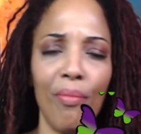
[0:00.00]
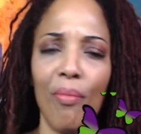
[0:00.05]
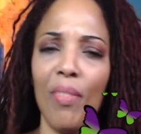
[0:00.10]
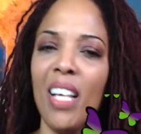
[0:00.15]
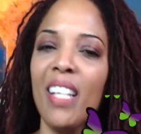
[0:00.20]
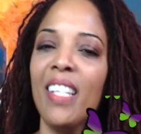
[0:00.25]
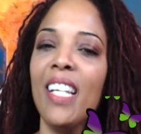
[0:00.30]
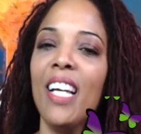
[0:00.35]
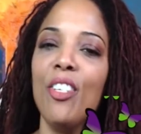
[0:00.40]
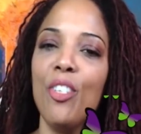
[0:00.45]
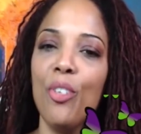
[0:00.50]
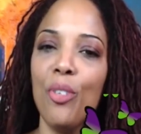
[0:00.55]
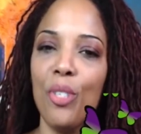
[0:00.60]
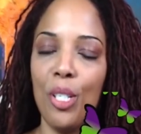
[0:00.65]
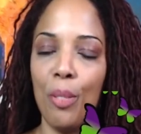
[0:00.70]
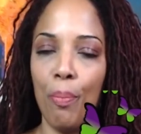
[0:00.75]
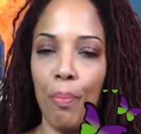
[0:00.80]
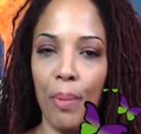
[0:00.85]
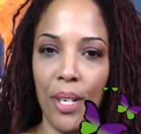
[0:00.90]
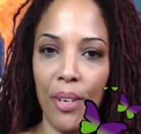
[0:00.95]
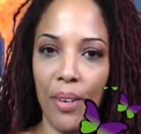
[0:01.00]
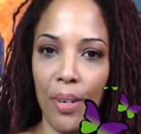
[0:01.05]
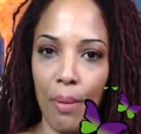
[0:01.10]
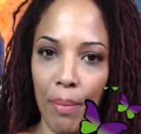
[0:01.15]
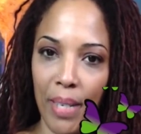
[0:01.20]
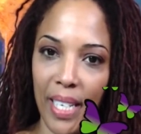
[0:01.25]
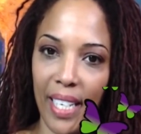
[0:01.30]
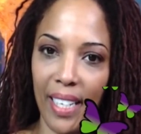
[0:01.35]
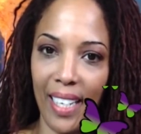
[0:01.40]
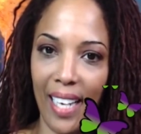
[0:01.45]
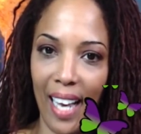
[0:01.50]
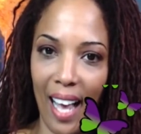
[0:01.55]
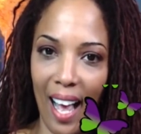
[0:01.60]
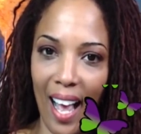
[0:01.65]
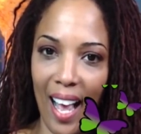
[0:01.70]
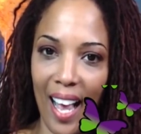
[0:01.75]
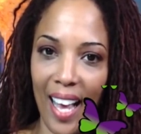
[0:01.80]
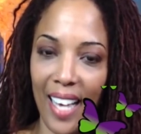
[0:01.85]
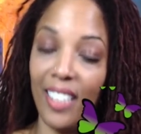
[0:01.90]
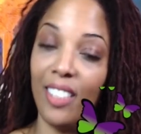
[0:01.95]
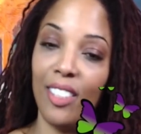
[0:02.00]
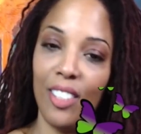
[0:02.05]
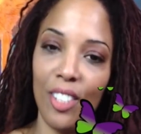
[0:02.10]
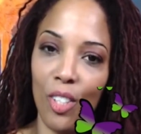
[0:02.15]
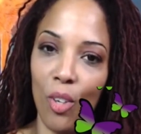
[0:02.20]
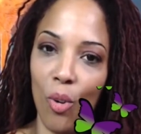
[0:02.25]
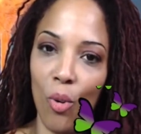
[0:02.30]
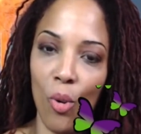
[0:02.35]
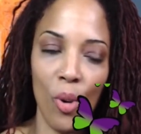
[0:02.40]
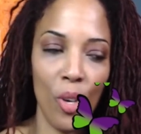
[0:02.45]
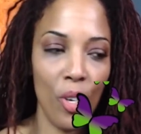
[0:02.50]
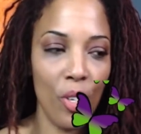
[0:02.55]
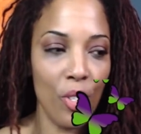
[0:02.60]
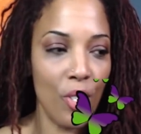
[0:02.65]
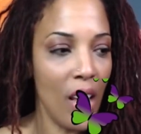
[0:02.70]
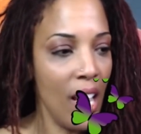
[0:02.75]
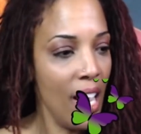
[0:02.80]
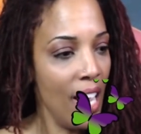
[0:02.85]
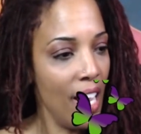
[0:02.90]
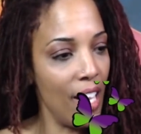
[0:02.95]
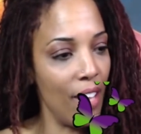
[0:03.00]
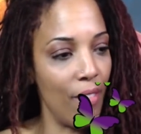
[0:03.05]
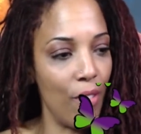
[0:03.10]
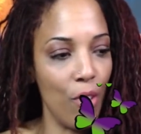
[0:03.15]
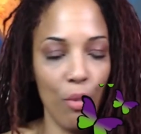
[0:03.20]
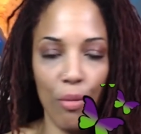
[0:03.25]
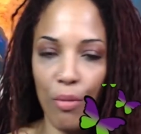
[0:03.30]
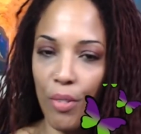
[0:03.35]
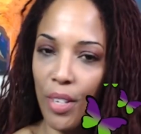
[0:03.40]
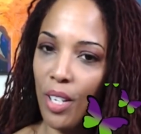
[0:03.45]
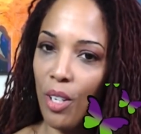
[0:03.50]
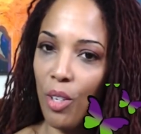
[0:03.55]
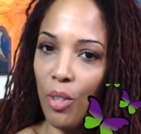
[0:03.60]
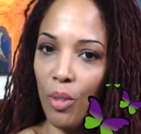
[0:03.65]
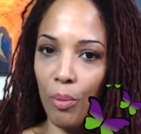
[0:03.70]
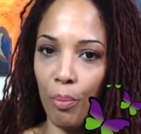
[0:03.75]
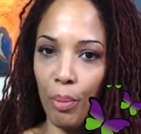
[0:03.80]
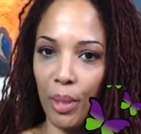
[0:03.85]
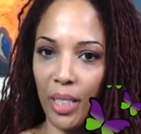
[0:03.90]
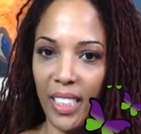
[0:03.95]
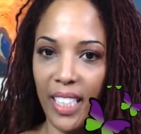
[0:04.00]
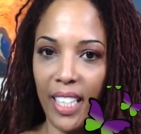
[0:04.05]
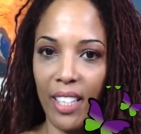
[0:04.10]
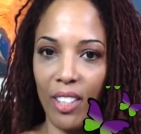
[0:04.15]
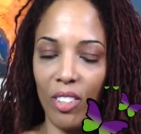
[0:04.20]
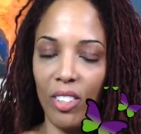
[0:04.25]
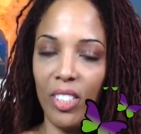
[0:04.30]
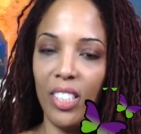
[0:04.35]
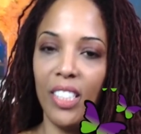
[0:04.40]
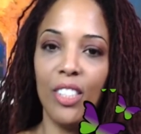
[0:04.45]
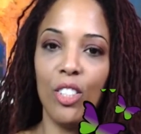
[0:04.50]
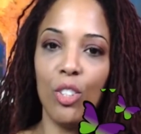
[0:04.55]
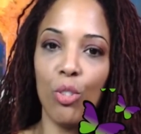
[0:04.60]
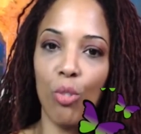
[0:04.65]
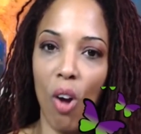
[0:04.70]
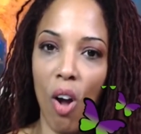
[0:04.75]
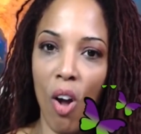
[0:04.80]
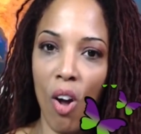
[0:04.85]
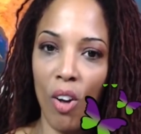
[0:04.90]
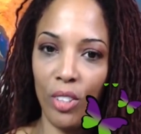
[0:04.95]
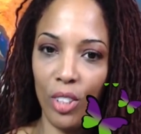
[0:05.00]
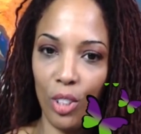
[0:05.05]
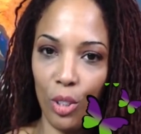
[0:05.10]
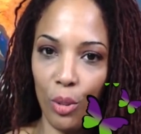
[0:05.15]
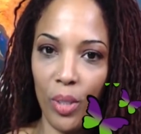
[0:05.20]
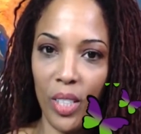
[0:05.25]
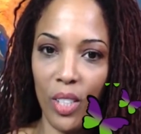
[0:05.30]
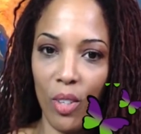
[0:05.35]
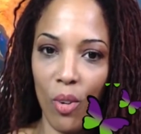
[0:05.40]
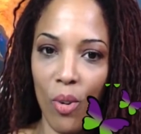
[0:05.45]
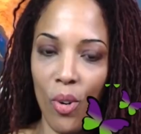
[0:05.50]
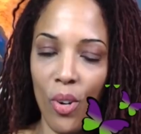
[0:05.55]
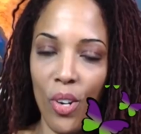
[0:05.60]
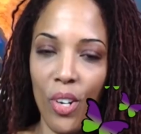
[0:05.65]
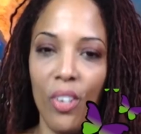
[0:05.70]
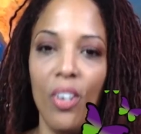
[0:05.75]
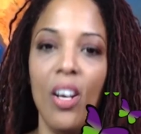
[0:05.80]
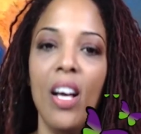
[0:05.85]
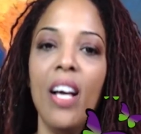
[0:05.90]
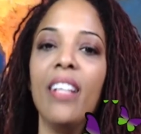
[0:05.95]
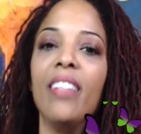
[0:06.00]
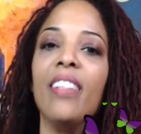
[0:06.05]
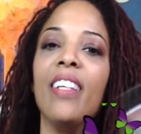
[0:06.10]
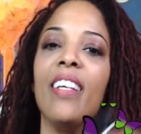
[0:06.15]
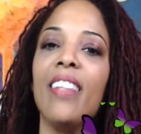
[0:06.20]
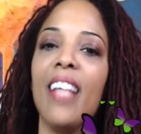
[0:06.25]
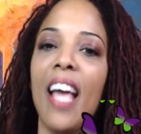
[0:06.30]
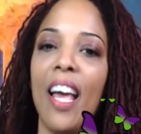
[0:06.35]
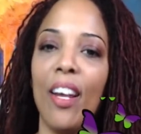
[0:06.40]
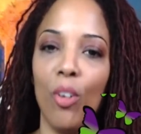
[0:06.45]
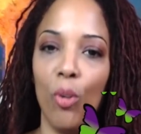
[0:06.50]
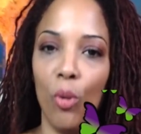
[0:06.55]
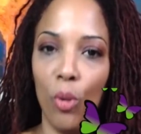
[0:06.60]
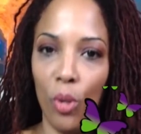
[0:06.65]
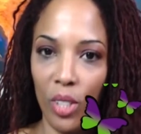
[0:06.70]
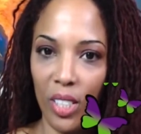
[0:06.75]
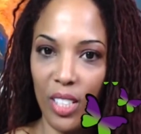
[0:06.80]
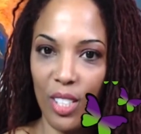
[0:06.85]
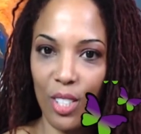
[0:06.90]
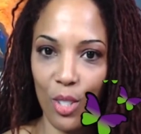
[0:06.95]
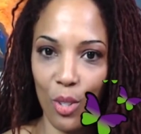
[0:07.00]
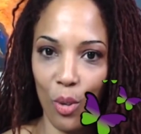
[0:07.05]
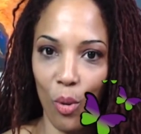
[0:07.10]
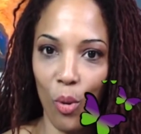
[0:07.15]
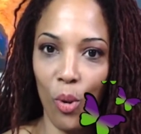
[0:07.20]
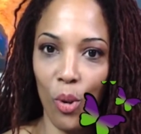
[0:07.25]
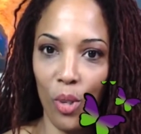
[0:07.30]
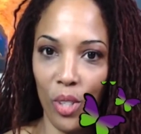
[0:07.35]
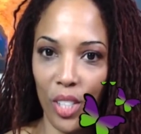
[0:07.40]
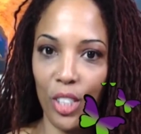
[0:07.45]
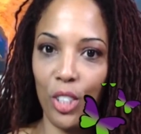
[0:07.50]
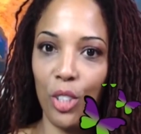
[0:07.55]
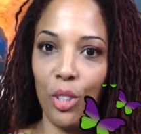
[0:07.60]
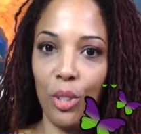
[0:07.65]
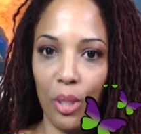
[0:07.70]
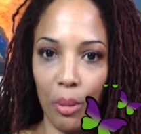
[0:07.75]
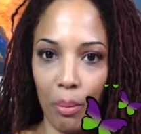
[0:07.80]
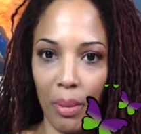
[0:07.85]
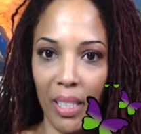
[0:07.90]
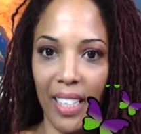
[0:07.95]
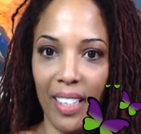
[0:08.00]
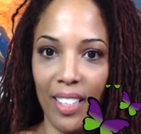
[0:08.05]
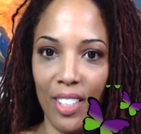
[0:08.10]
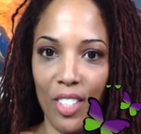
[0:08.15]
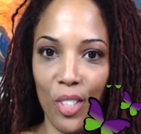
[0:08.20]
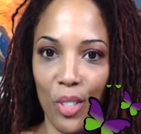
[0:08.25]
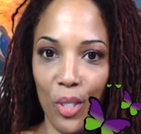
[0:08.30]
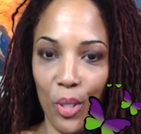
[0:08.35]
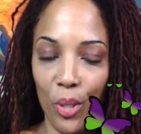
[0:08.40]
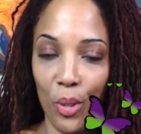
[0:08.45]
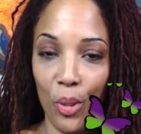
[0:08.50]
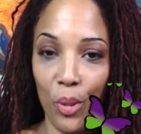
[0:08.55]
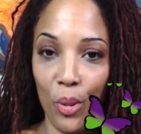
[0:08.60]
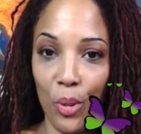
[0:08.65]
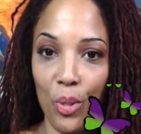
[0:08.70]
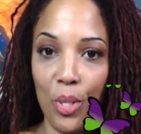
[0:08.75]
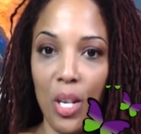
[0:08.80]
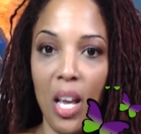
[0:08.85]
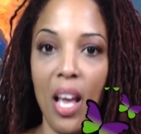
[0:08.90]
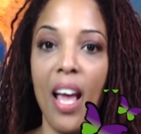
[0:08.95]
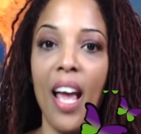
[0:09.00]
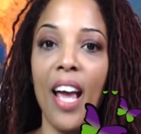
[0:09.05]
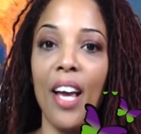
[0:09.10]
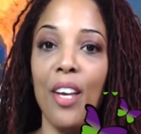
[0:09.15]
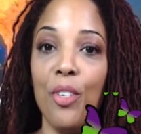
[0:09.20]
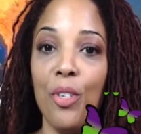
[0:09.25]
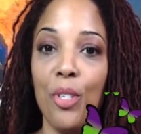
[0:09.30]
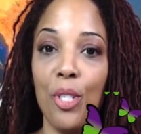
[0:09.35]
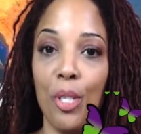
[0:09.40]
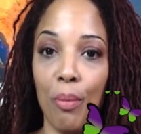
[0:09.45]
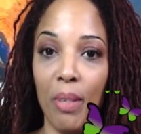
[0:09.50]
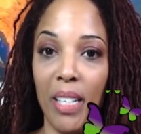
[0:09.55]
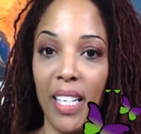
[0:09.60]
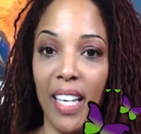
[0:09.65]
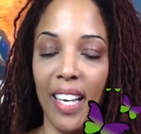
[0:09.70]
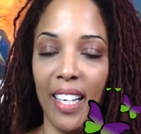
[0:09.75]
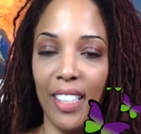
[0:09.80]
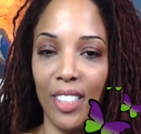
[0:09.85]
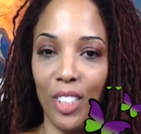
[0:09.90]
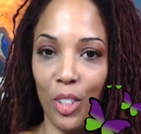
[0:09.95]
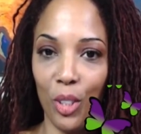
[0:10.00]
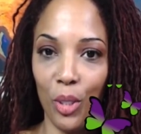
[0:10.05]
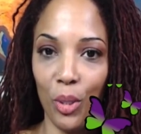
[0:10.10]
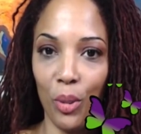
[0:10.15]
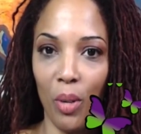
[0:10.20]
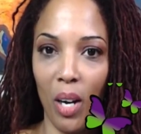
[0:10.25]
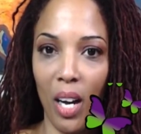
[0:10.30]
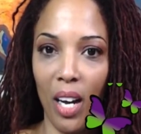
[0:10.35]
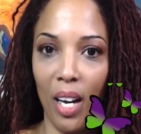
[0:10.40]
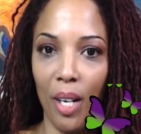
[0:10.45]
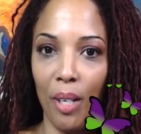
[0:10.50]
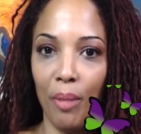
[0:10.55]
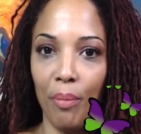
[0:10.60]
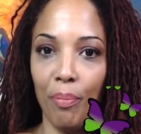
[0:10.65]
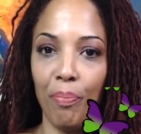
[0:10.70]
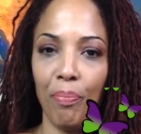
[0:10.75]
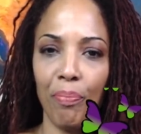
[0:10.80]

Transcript: let your spirit be a guide to the oils. If you feel particularly drawn to an oil, then that oil is an oil that you should begin to use and you should begin to